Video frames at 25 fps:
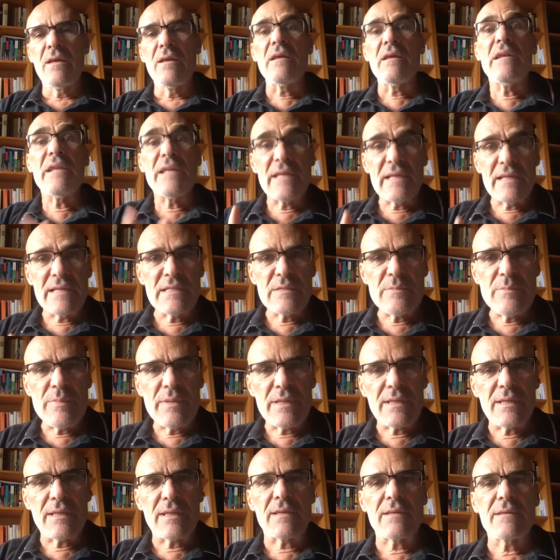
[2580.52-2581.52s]
legally
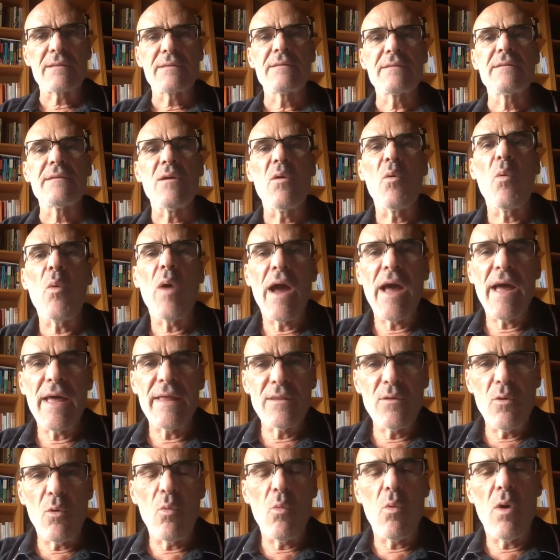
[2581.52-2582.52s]
speaking,
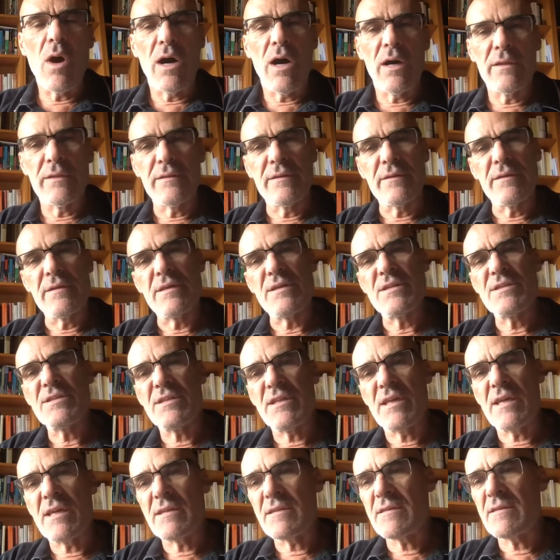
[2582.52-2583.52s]
when one
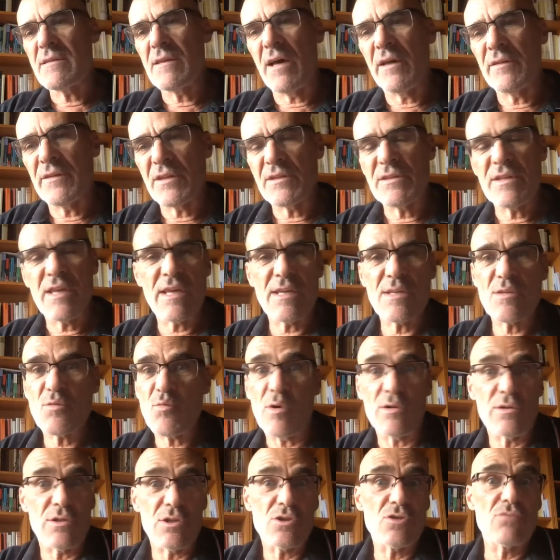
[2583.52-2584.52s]
state undertakes
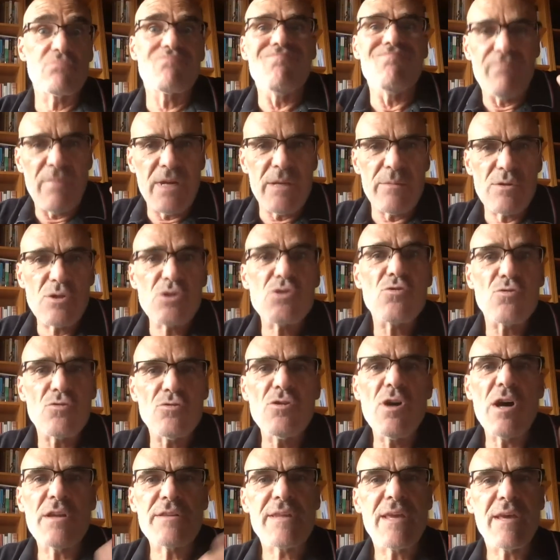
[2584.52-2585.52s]
what it maybe should
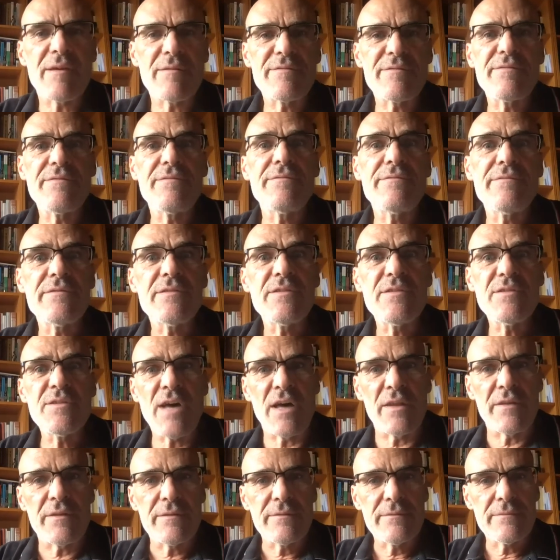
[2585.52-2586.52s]
not have done.